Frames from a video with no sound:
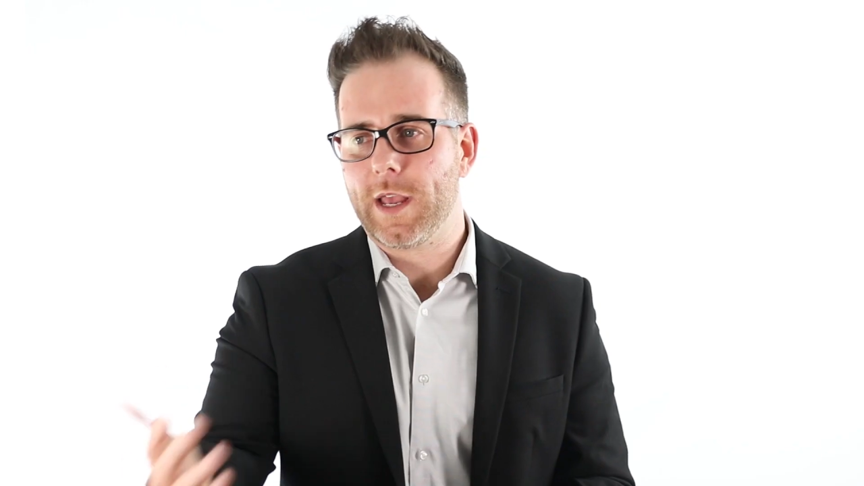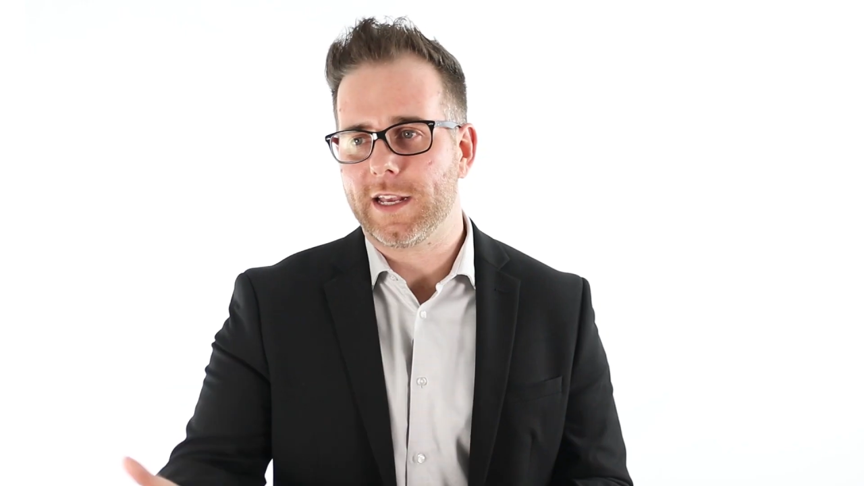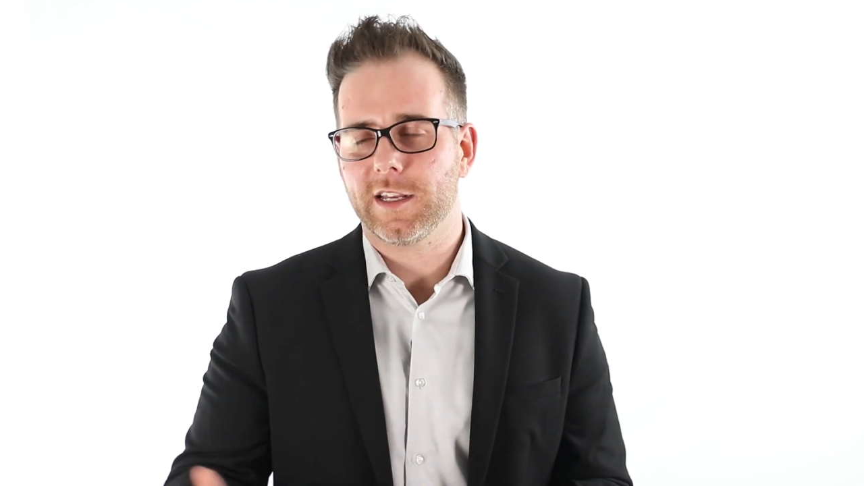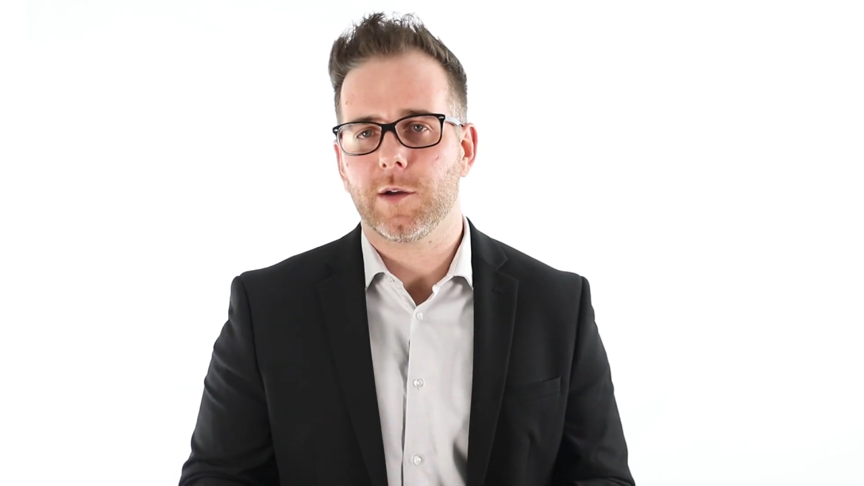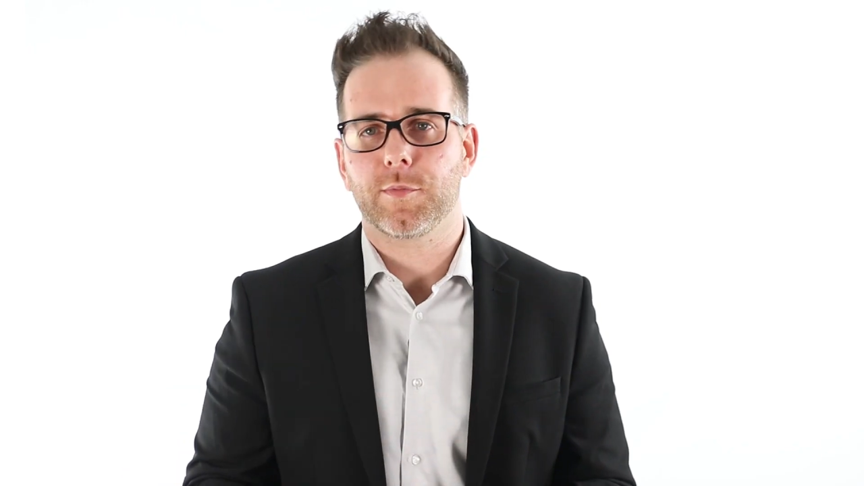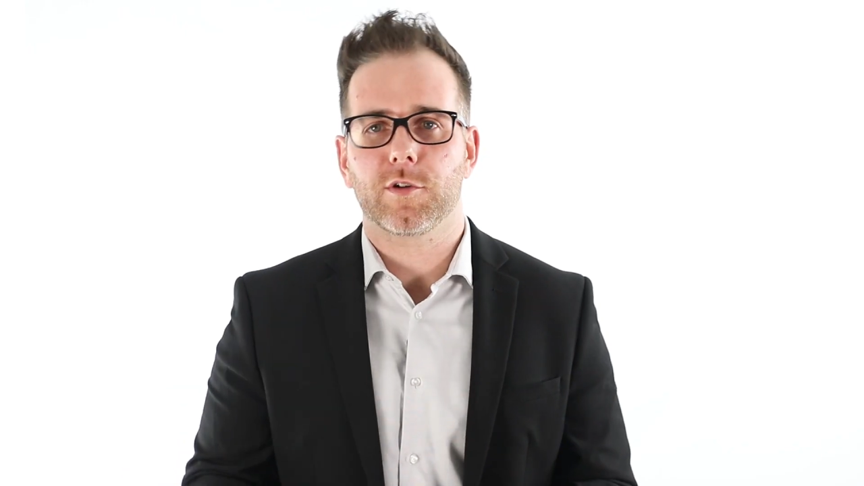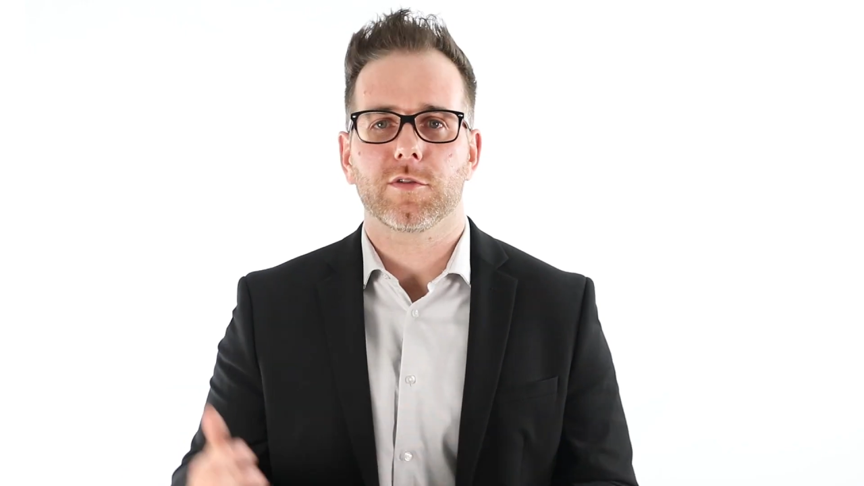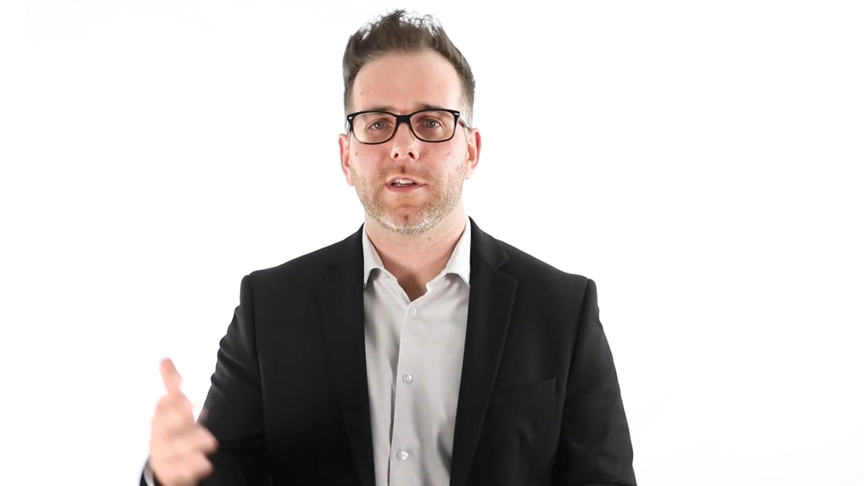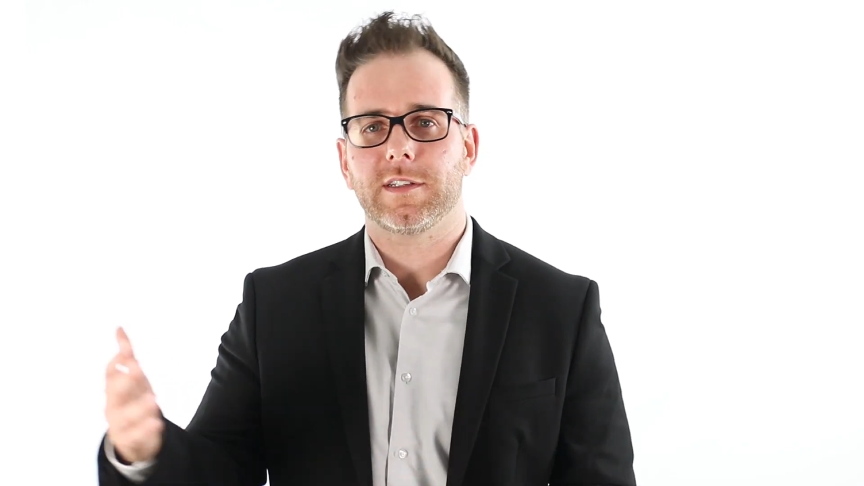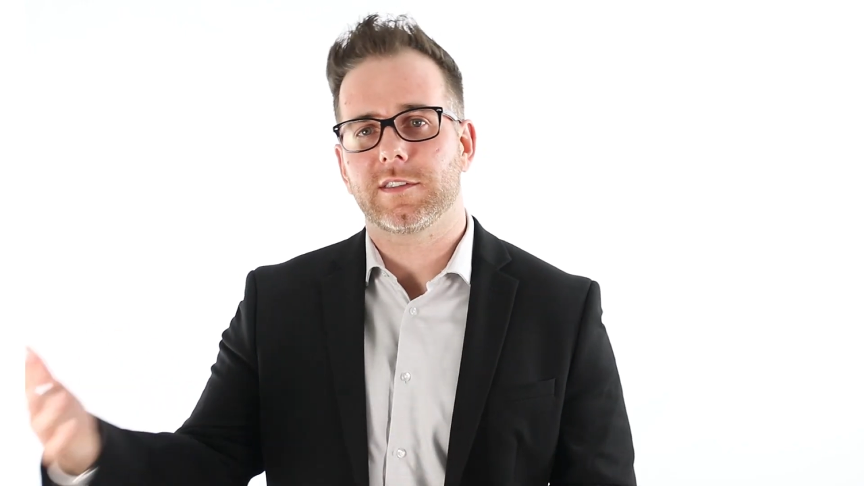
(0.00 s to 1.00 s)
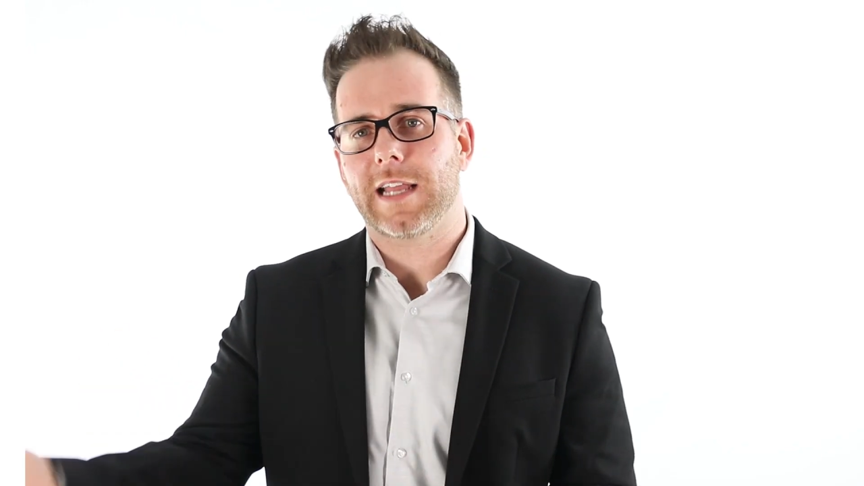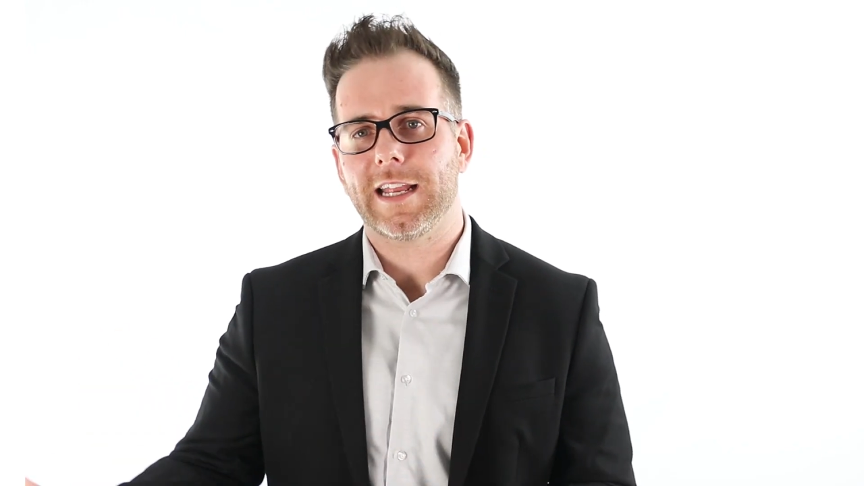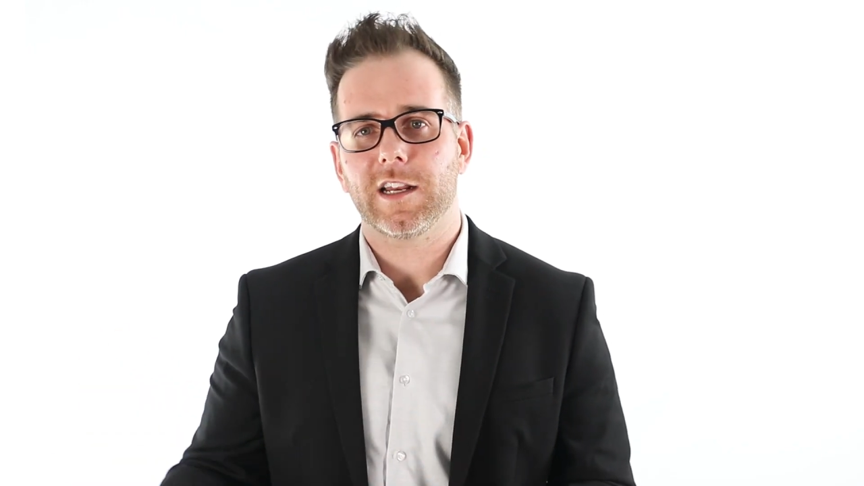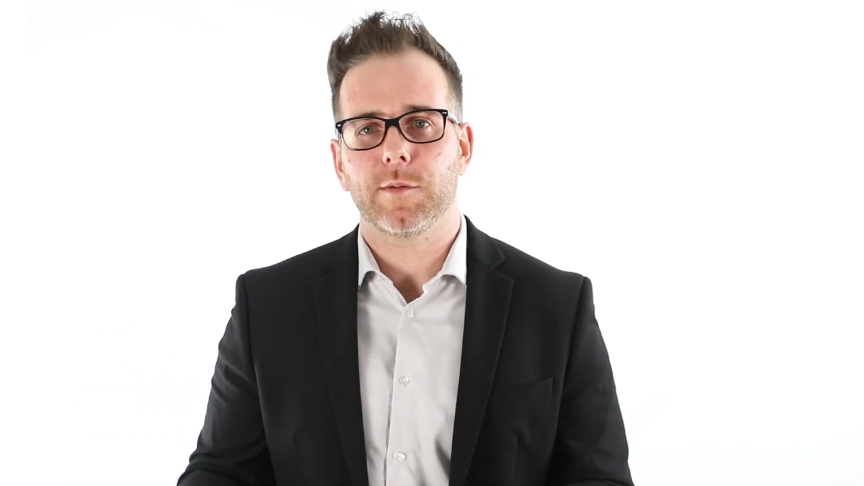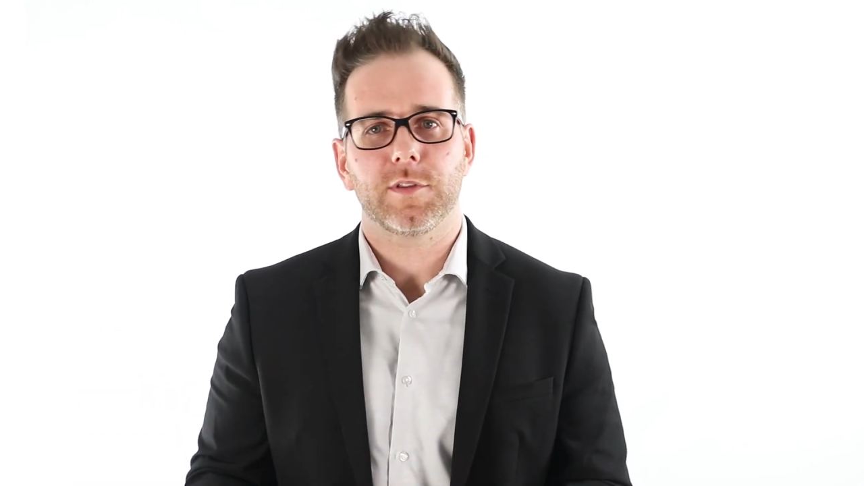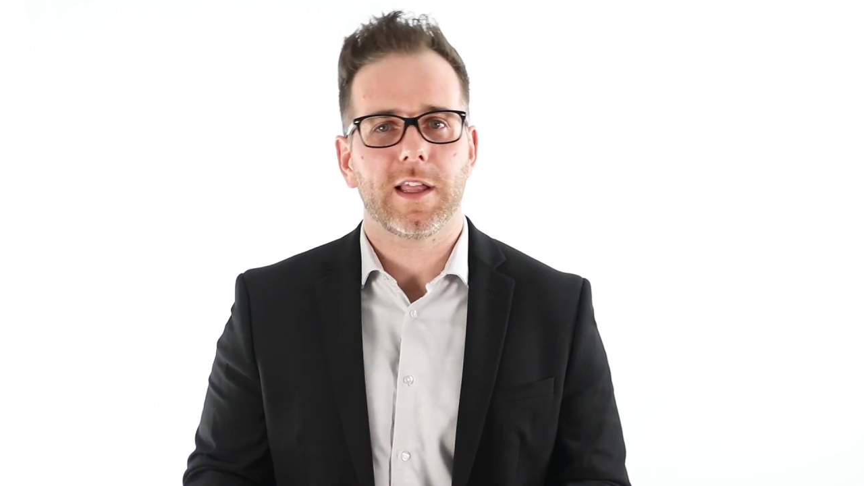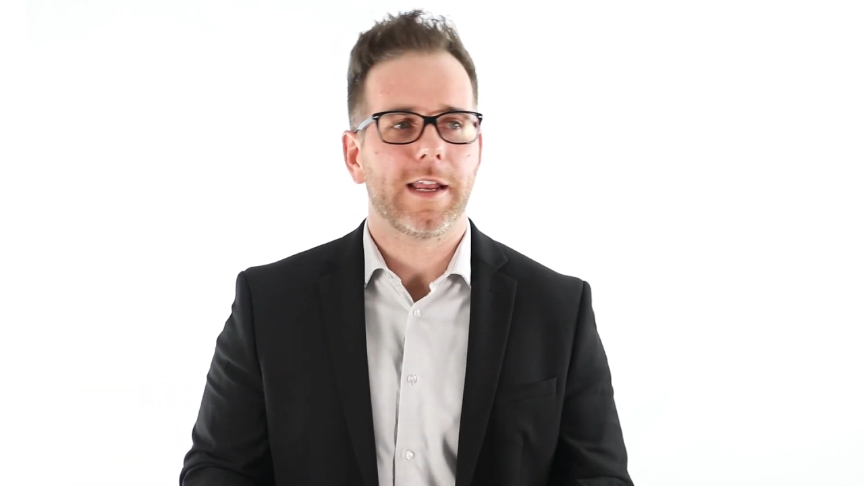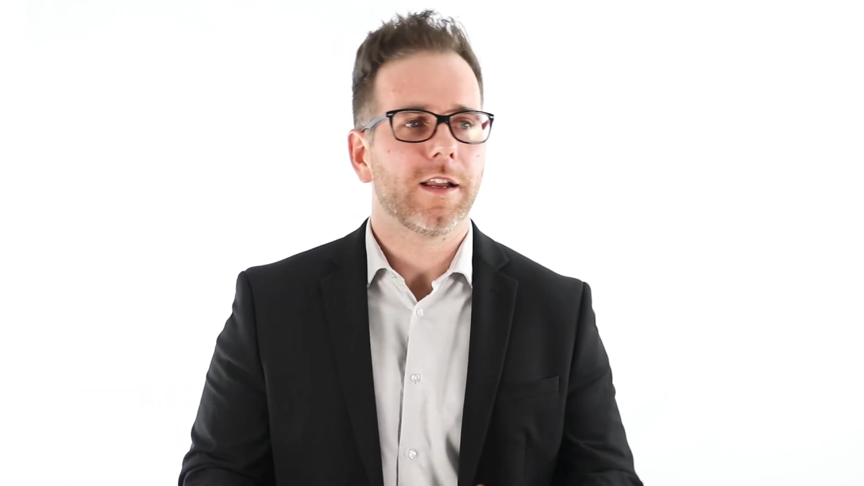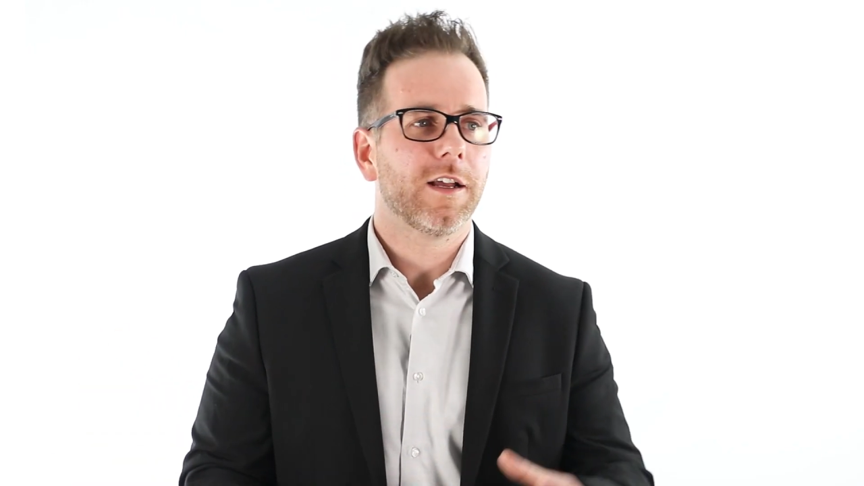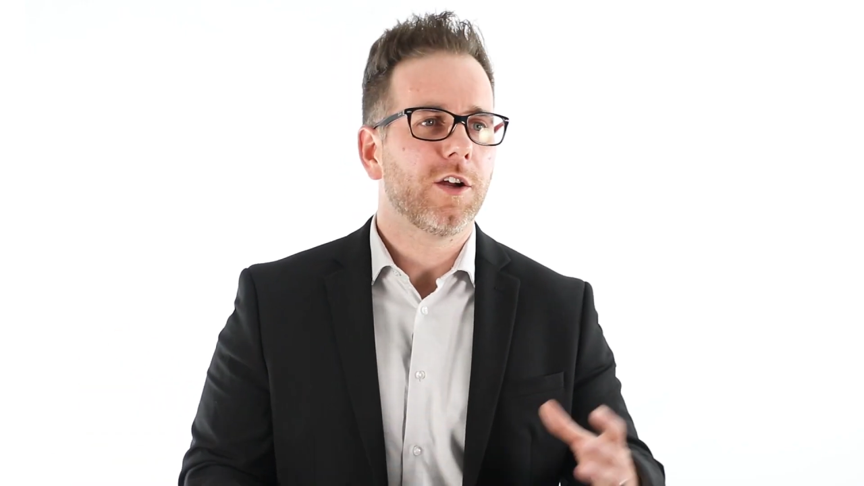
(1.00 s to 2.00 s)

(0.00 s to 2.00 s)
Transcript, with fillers: waking up early, staying up late,